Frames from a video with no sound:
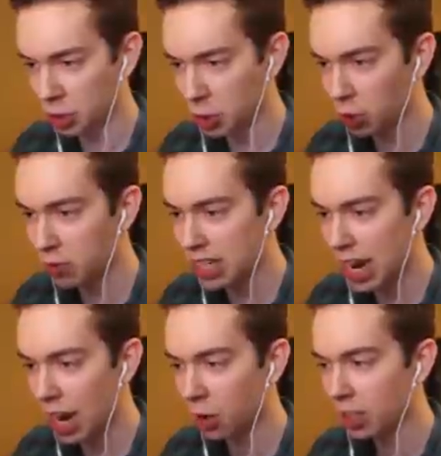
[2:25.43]
just you and me
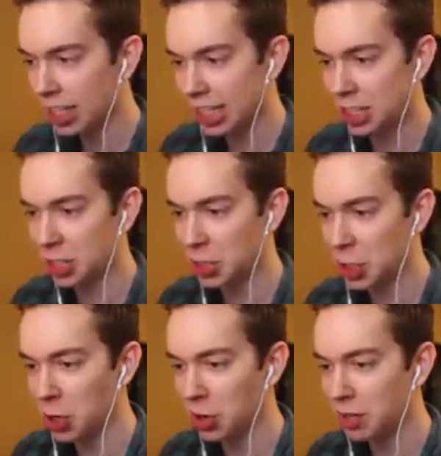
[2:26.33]
now. It's just
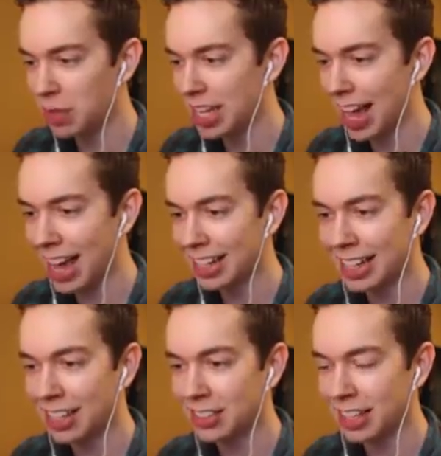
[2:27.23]
you and me. Adna
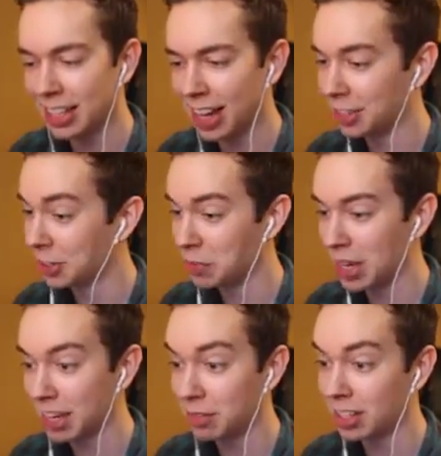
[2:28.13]
killed you. You're gonna
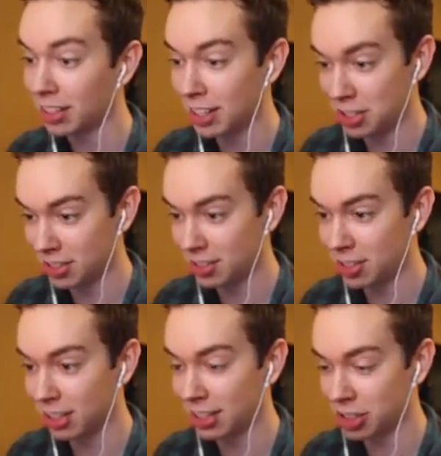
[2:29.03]
make a delicious,
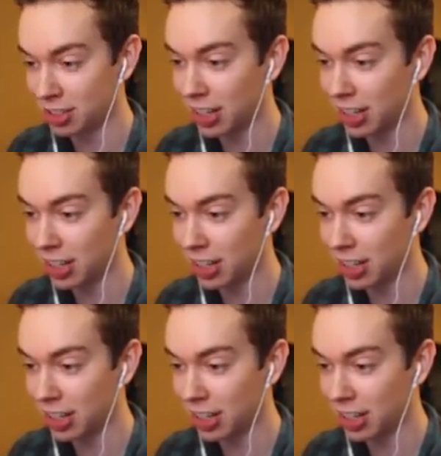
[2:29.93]
delicious